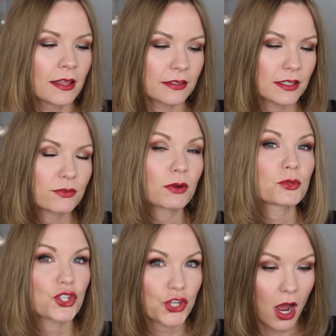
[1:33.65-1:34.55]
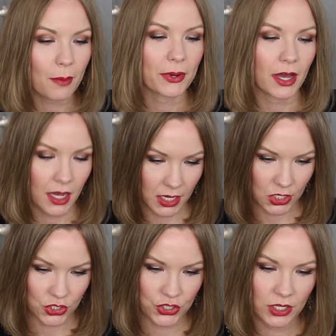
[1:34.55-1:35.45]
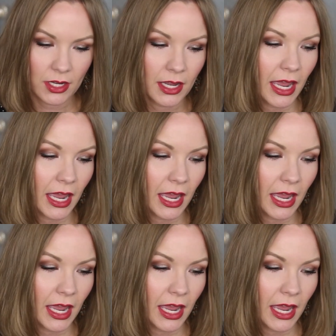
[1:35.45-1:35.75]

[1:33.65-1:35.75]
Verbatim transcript: This is from Shop Hush.